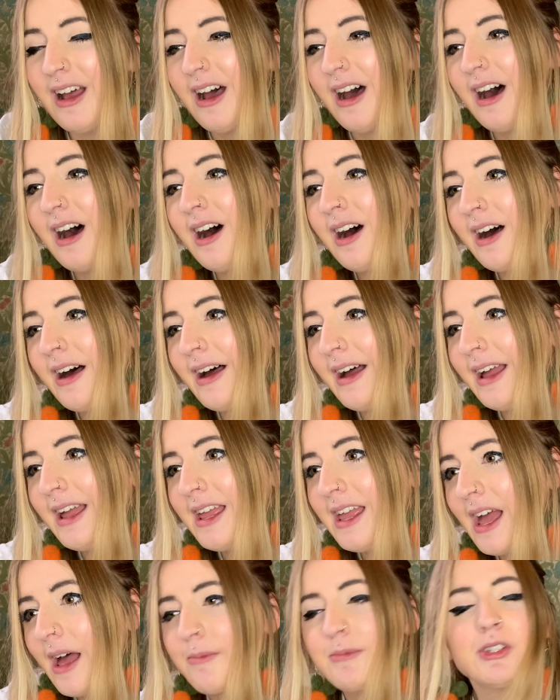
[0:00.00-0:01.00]

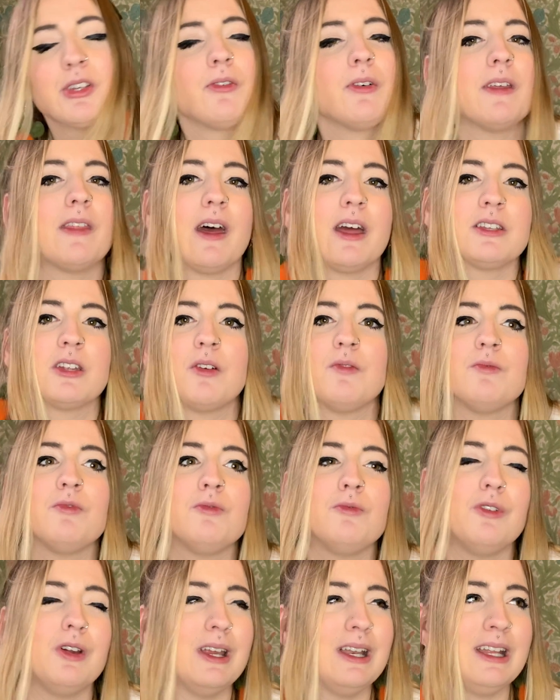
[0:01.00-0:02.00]
I'm sorry that I don't
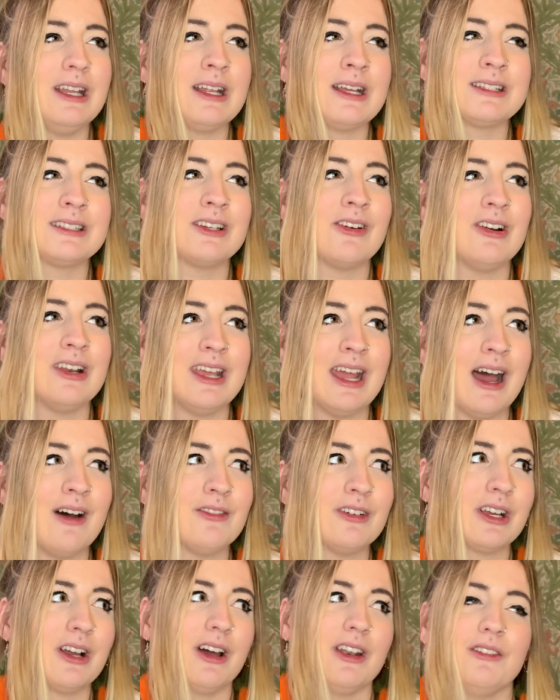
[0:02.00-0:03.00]
really necessarily have
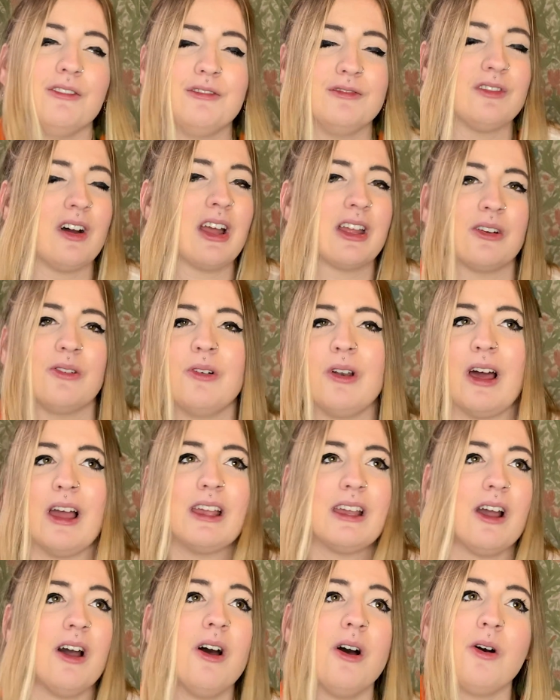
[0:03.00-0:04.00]
a kind of final
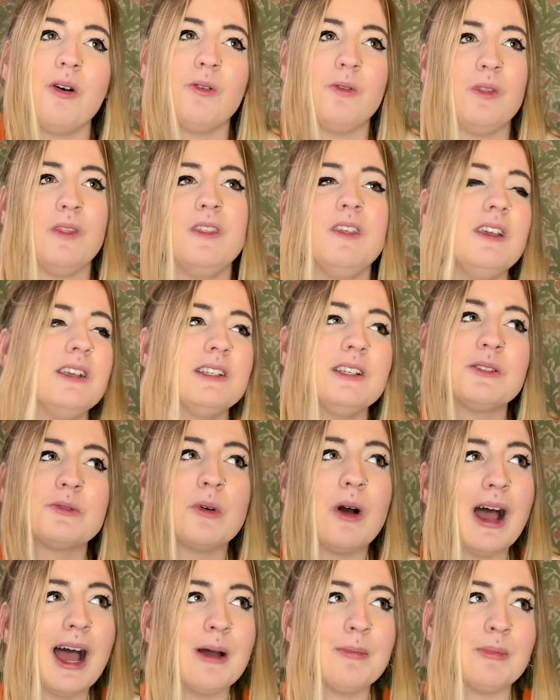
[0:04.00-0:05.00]
like, oh, this is
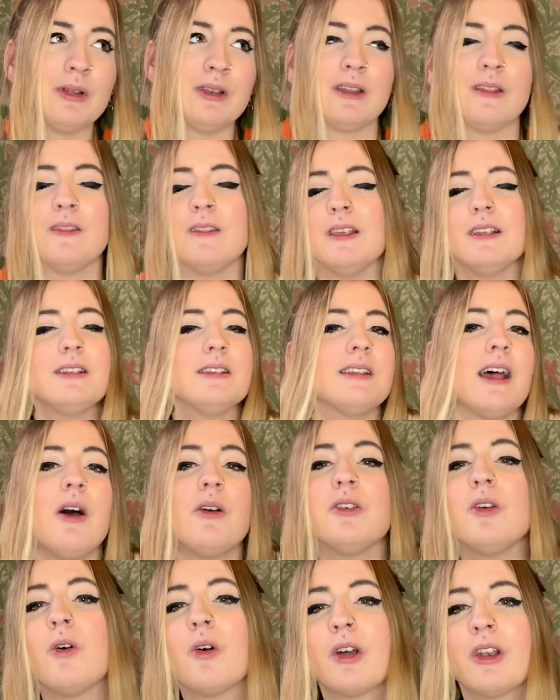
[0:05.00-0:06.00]
what happened and this is how
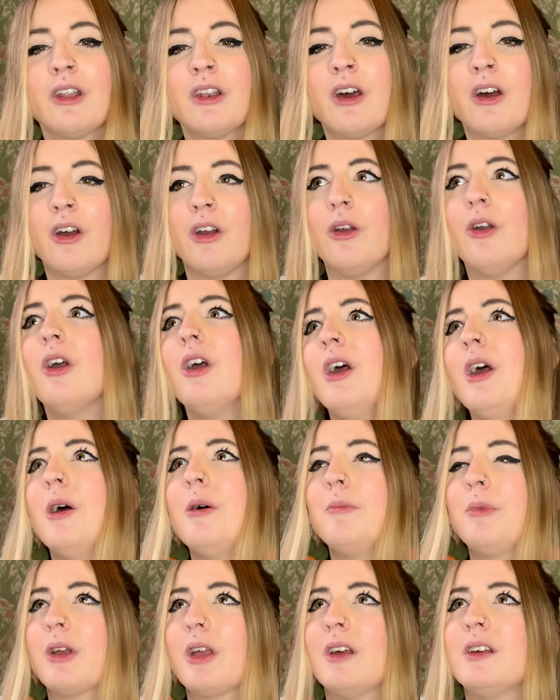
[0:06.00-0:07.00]
you're gonna know,
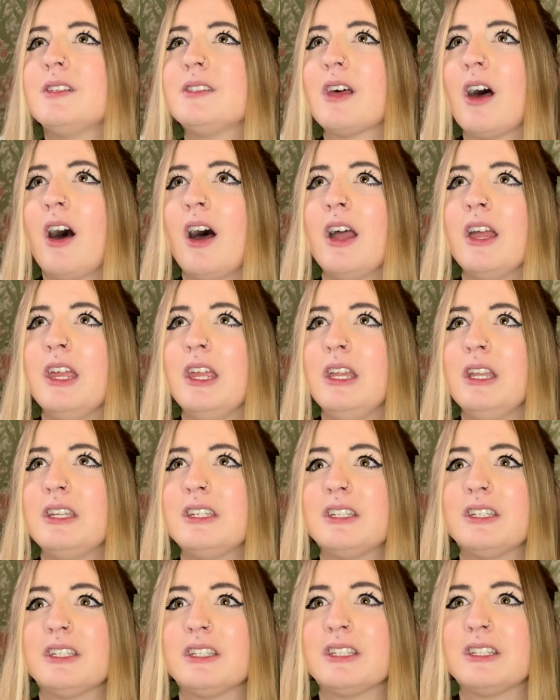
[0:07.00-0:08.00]
because I
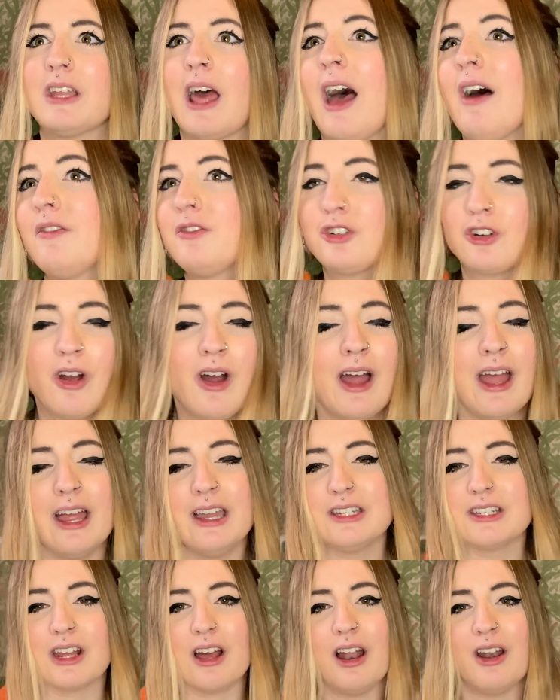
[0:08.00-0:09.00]
have tried
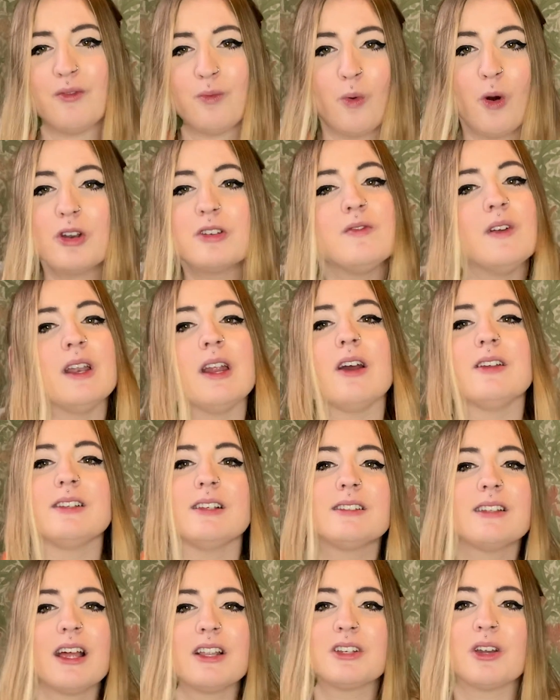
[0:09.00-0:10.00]
to kind of watch videos
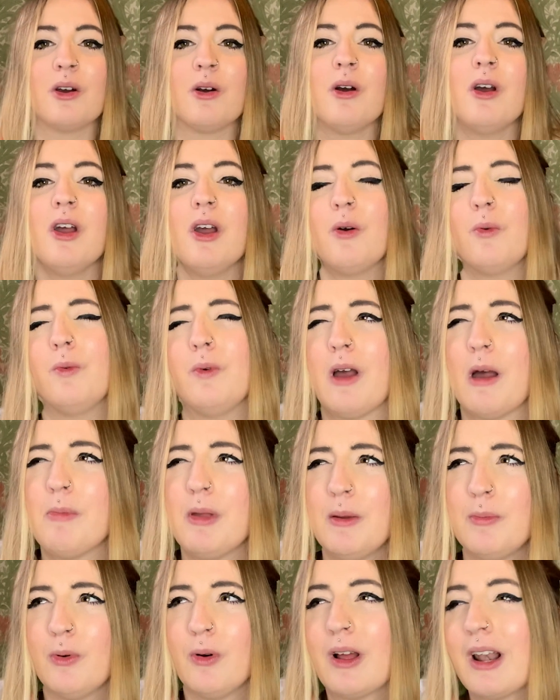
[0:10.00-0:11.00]
etc where
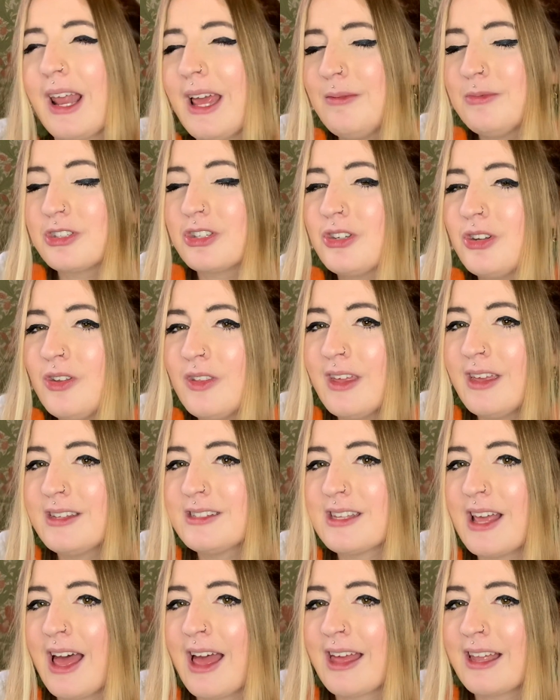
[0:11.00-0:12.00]
people claim to do this,
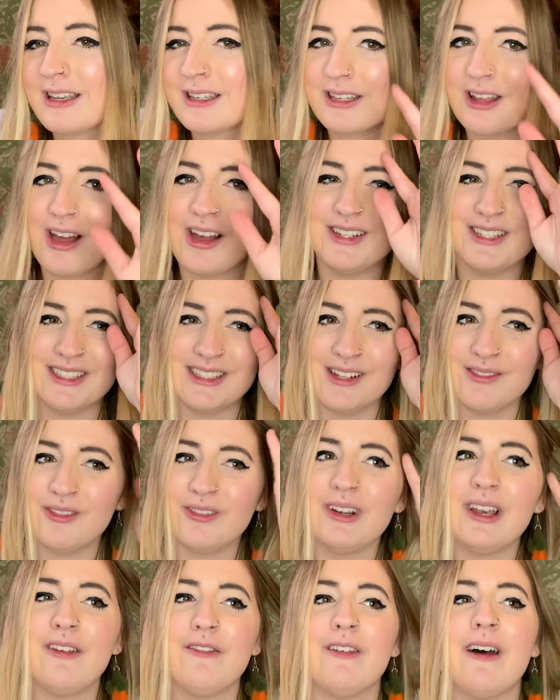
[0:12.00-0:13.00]
and I just never
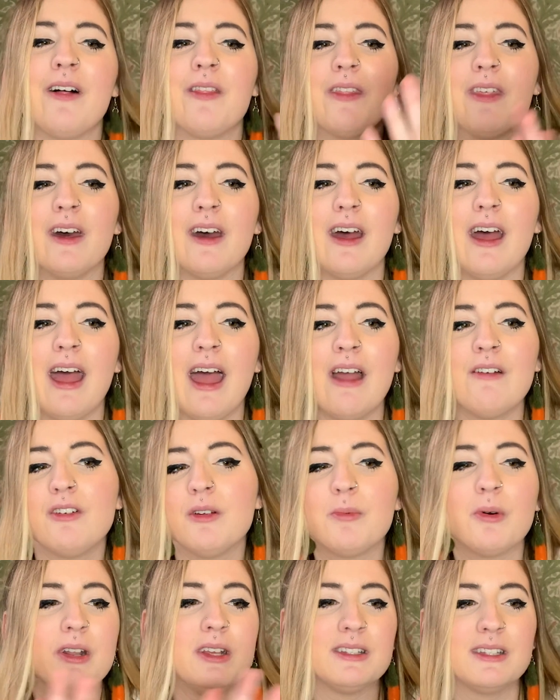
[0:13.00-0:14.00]
really felt that
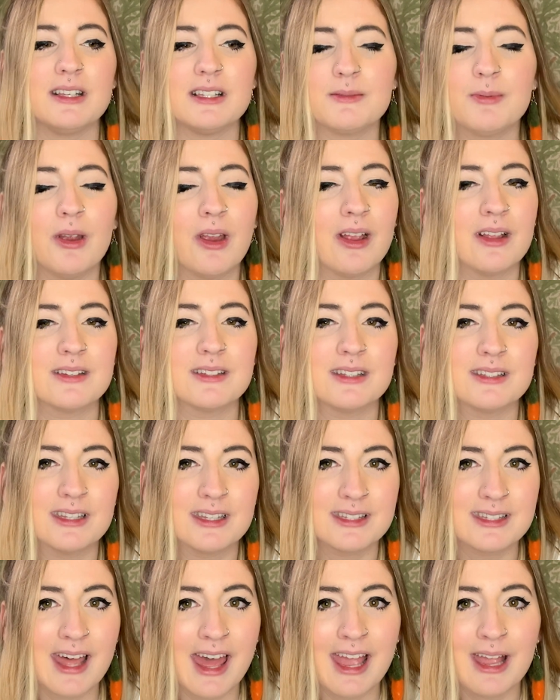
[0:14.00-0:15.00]
everybody's experience is the
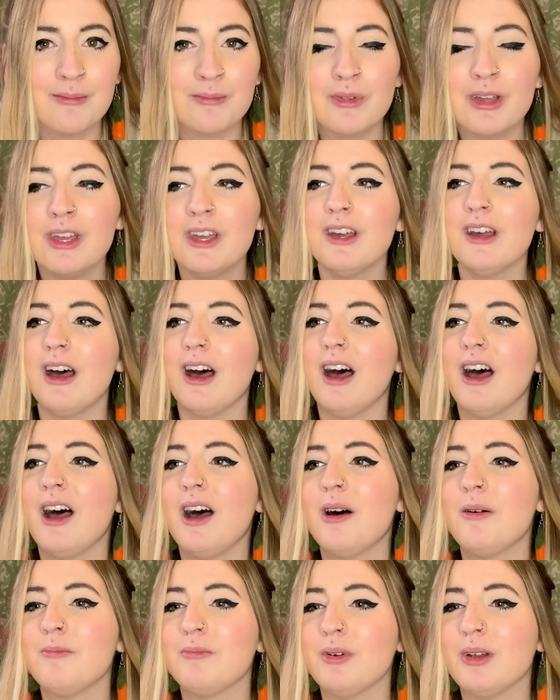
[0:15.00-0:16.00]
same.
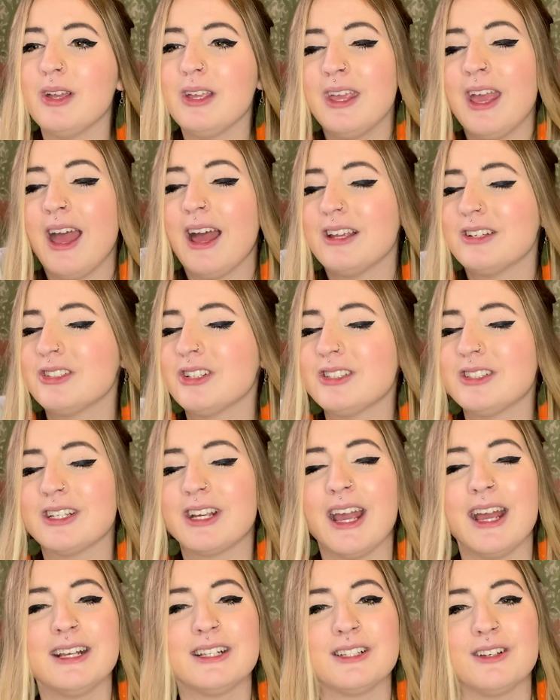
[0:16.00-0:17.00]
But yeah, it's just a
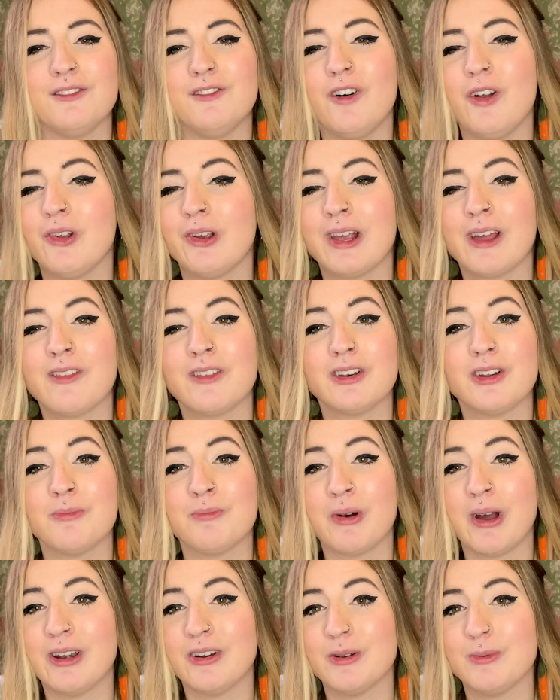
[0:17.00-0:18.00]
case of following other
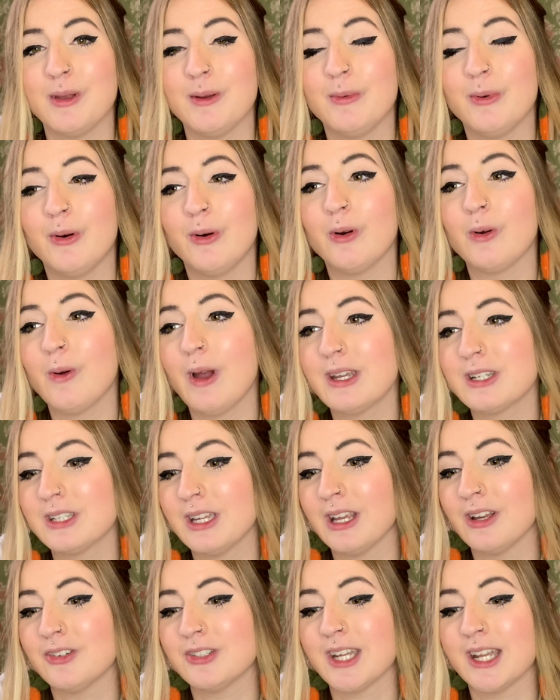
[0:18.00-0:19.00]
non-binary people,
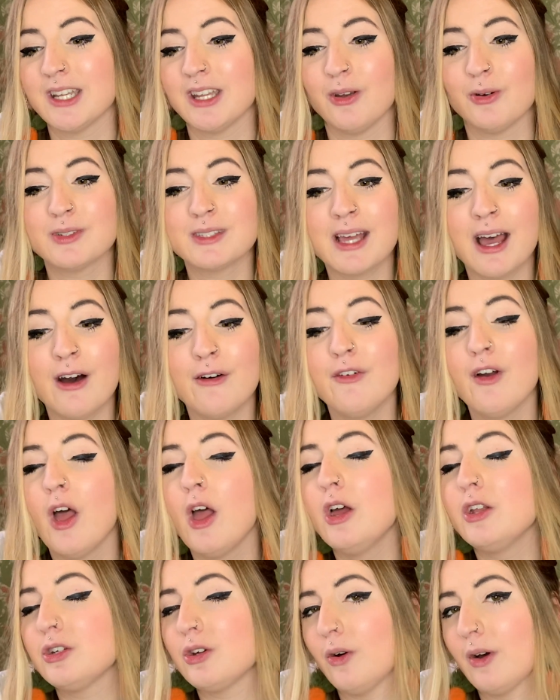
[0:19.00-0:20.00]
questioning your gender yourself,
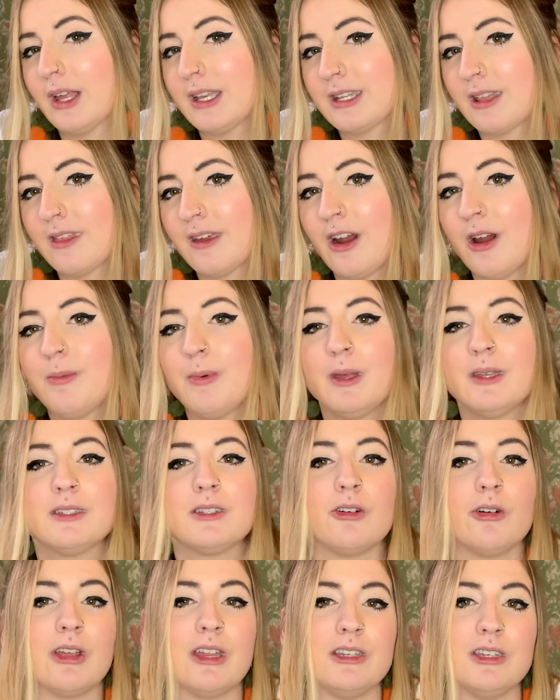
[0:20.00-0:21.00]
talking to therapists,
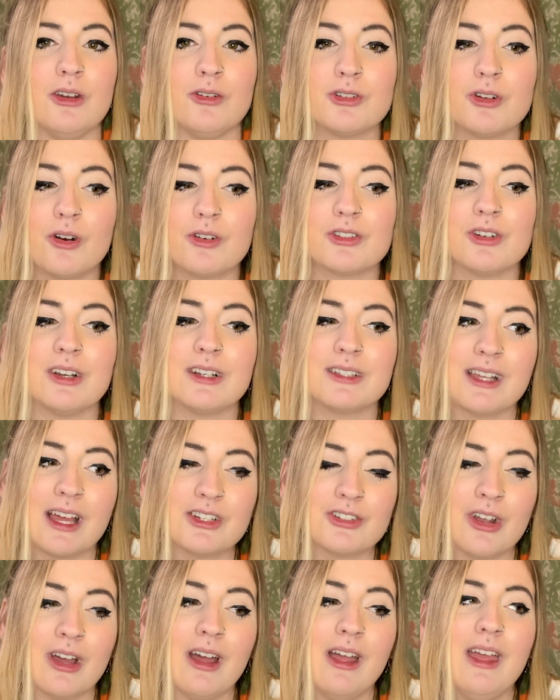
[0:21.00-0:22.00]
talking to your doctor
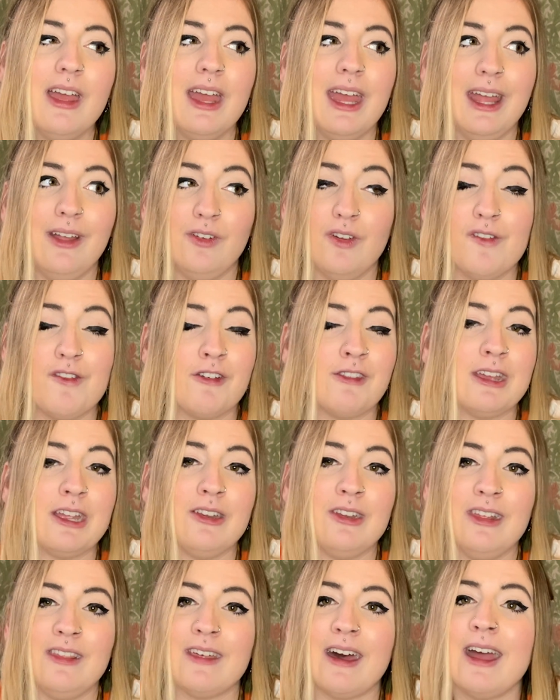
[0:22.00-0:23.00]
etc if you feel that you
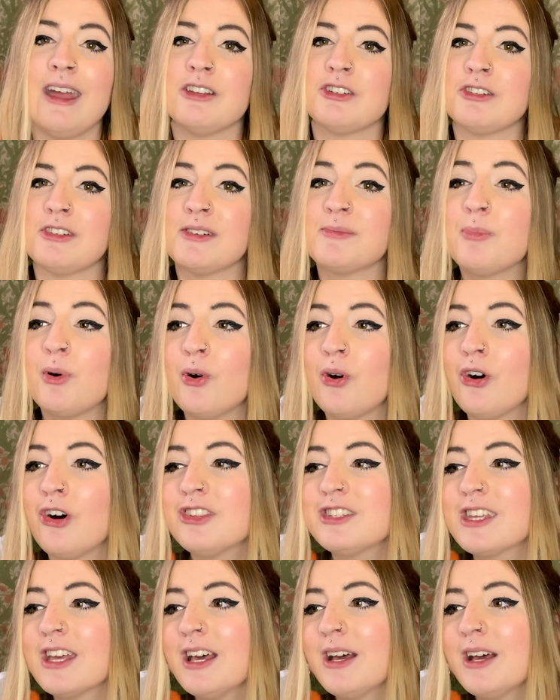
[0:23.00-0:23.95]
need that extra support,